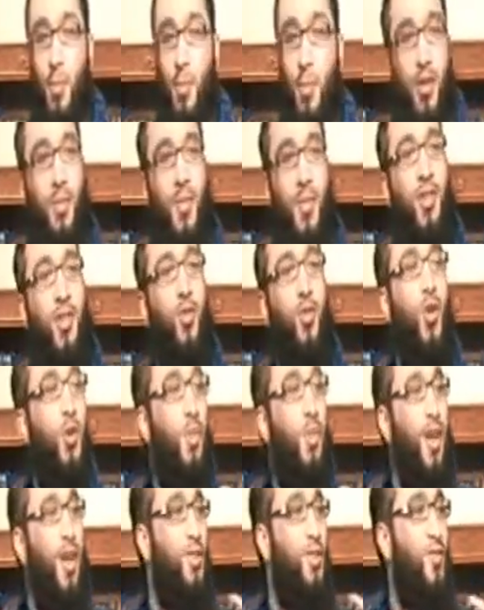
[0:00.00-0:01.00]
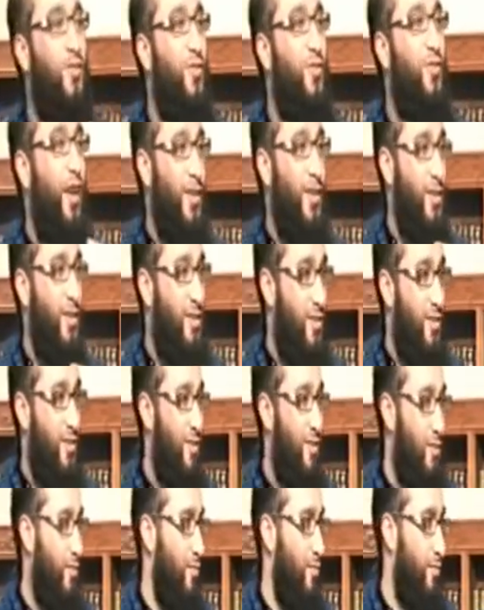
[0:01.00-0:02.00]
the people in the masjid were about to fight.
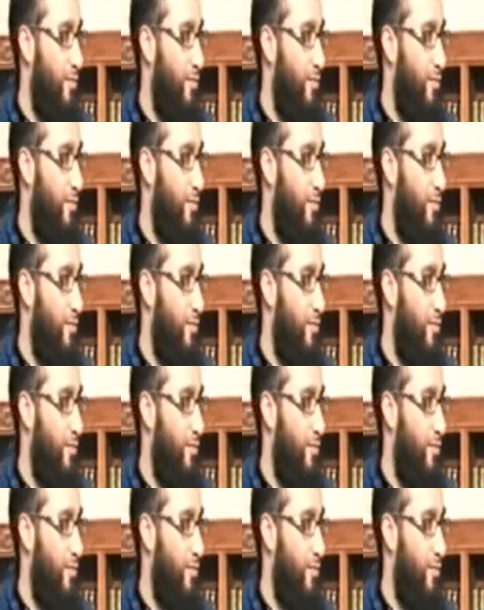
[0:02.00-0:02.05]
